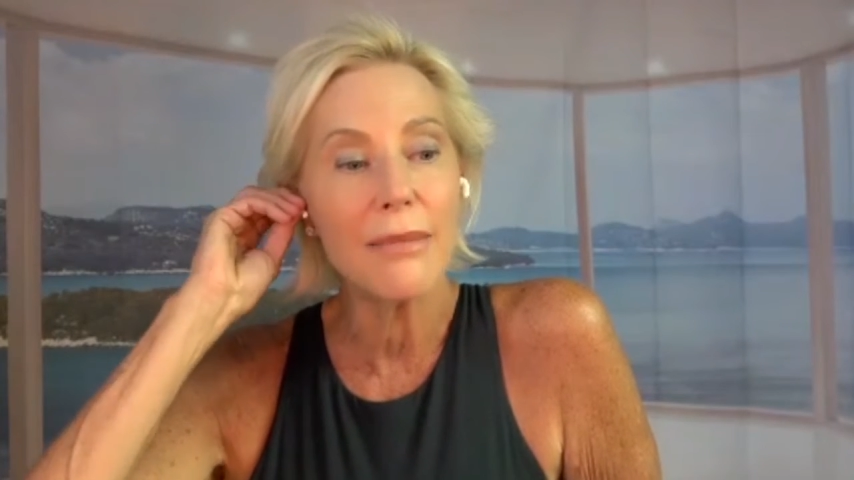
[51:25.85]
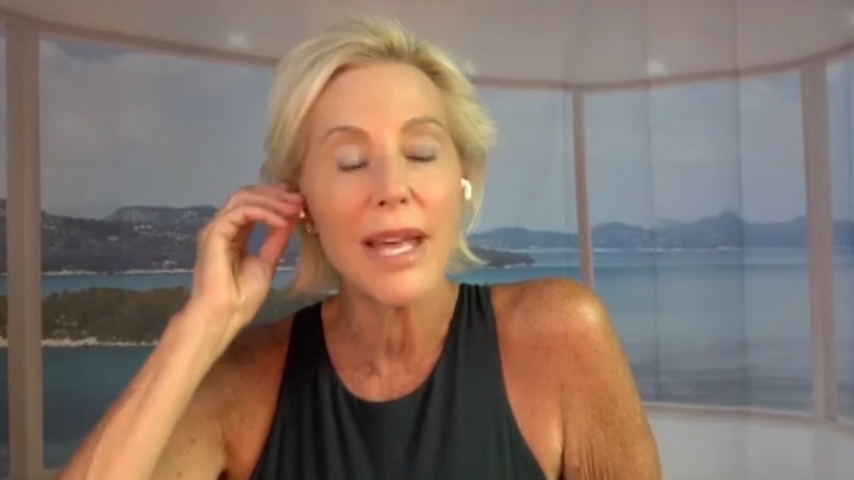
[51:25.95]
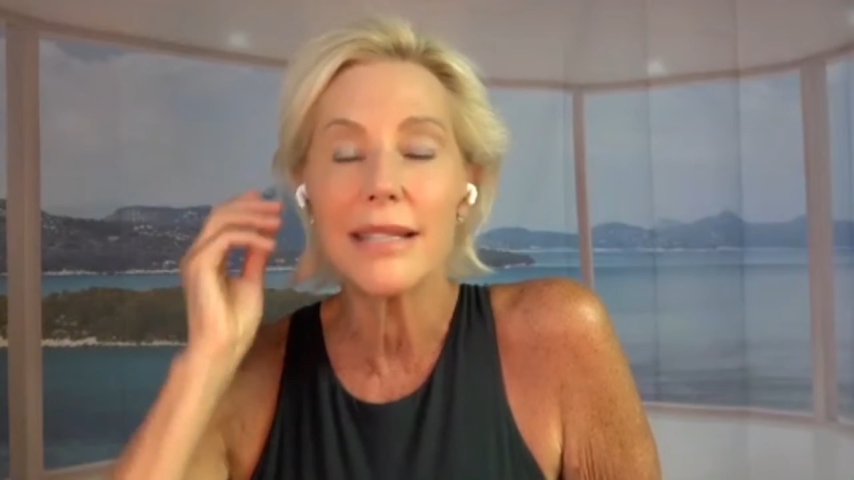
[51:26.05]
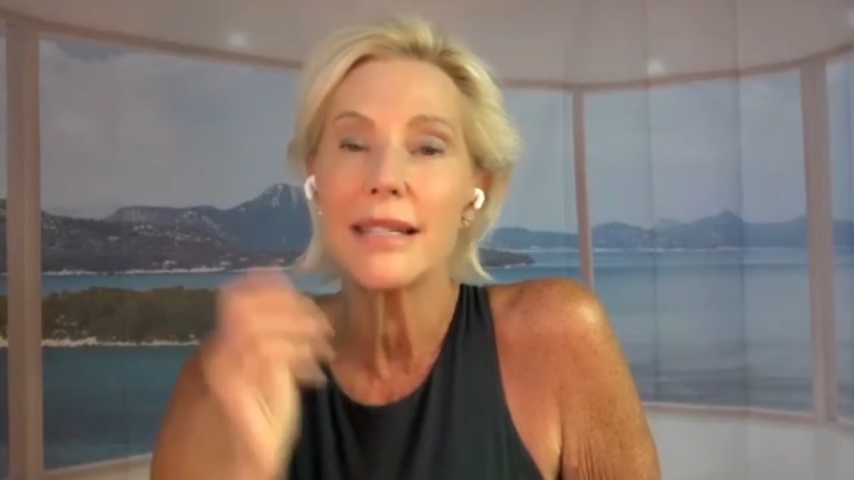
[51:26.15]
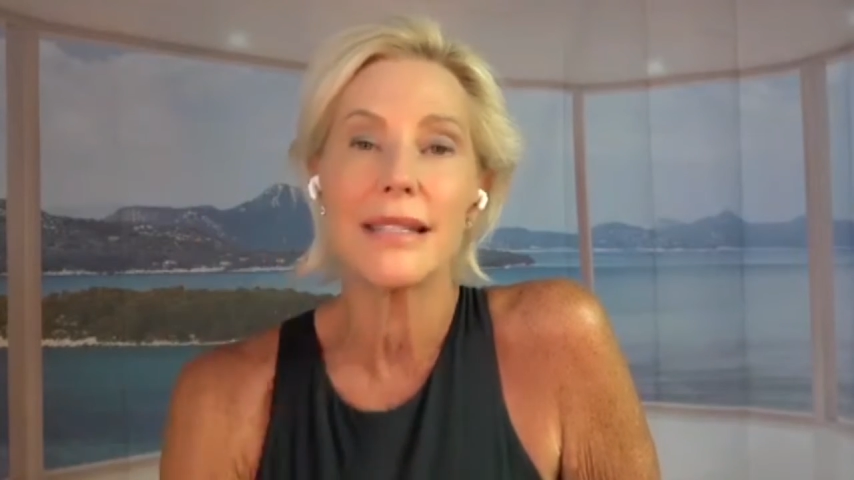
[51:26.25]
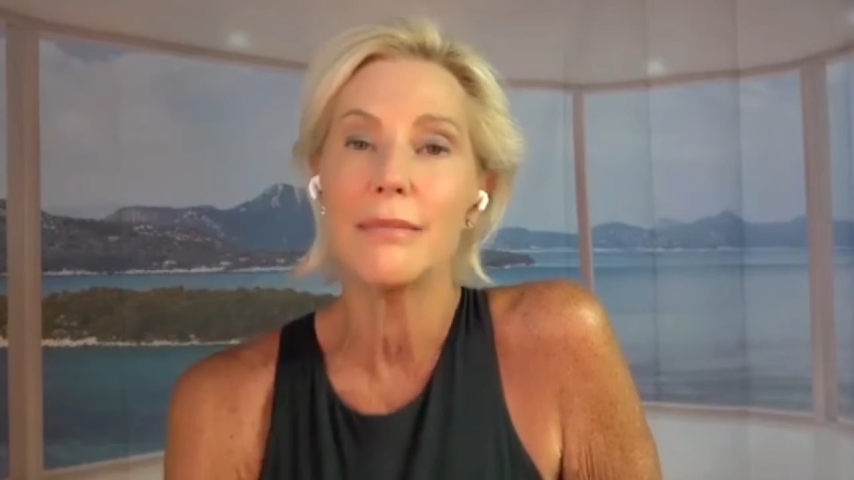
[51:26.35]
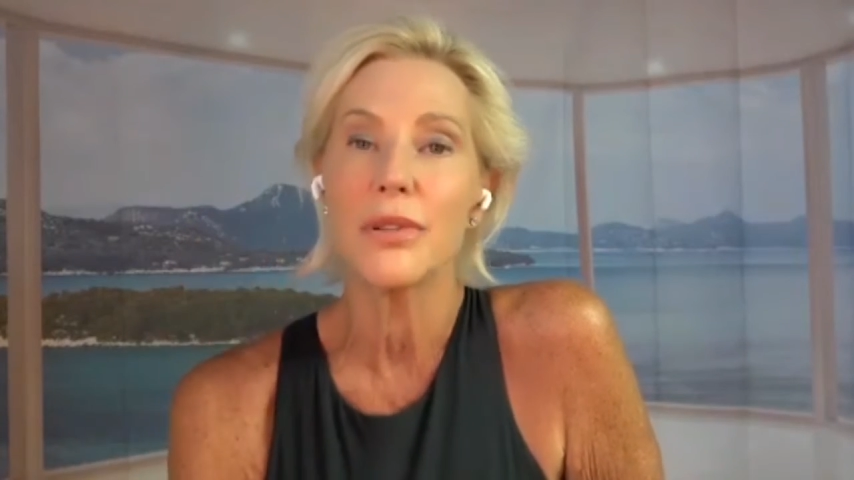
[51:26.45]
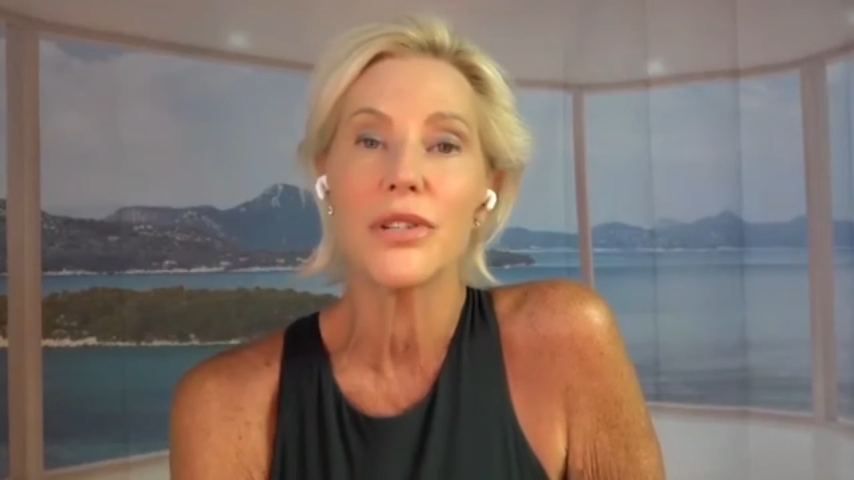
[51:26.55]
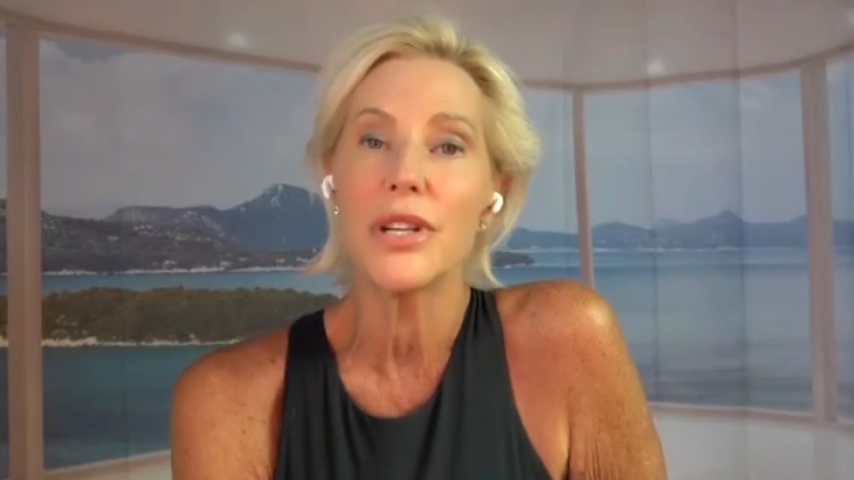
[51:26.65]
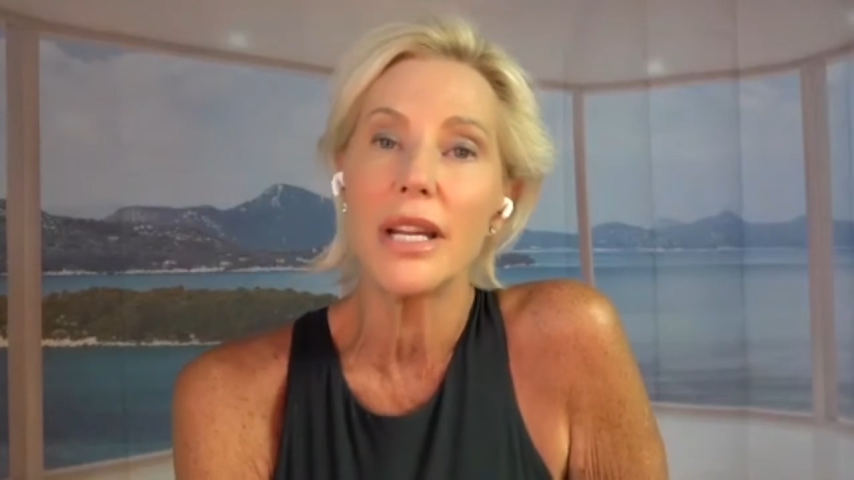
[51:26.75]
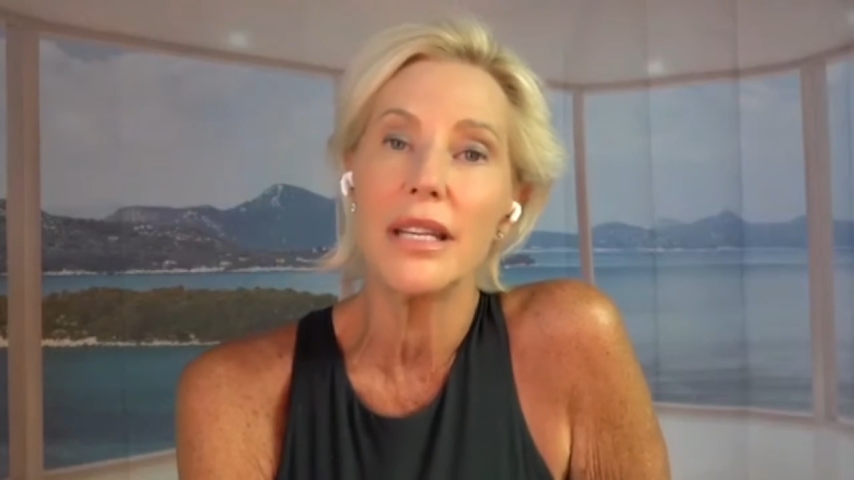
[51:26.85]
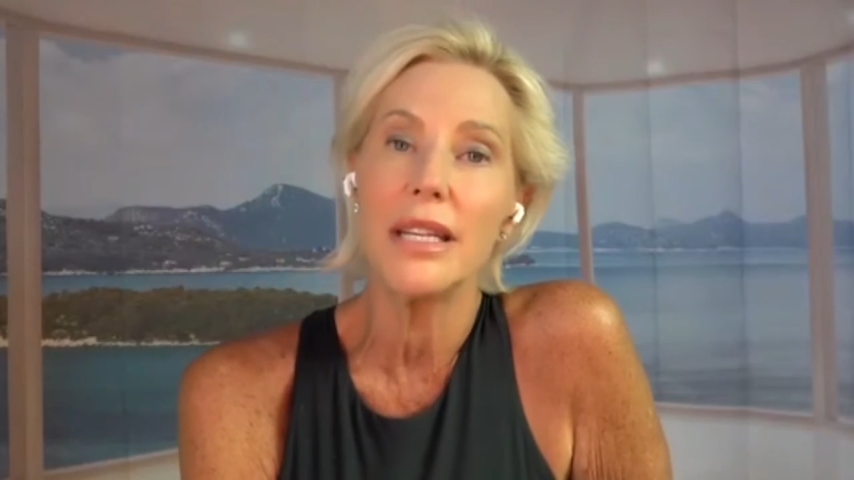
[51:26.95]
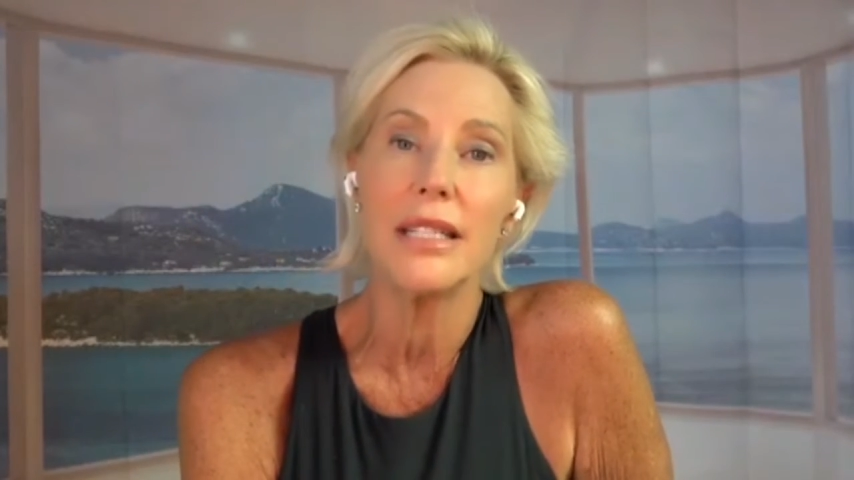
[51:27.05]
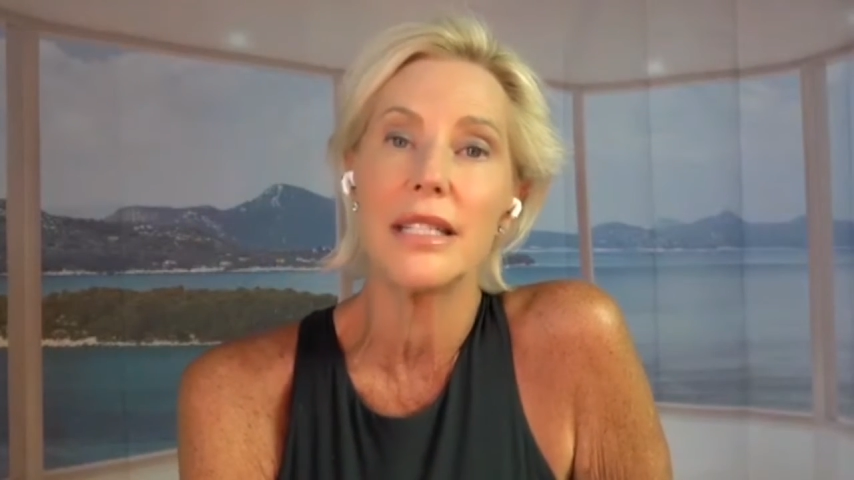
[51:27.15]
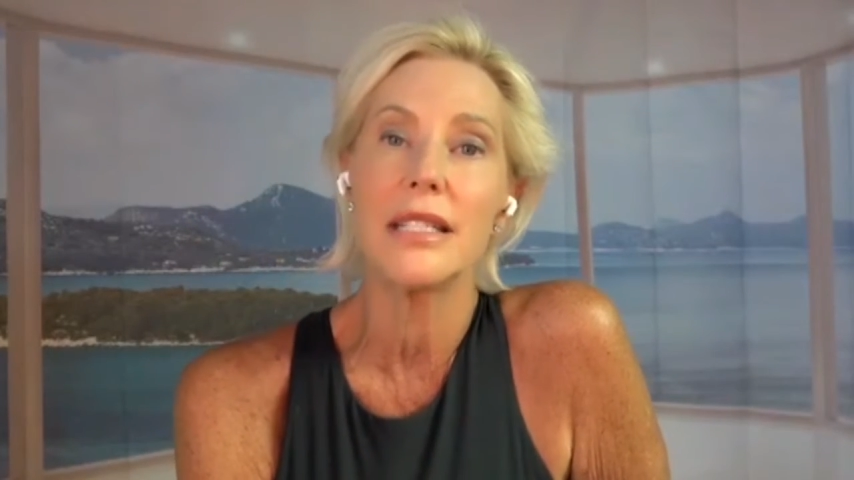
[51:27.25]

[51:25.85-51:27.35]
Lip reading: that's the simple shit you need to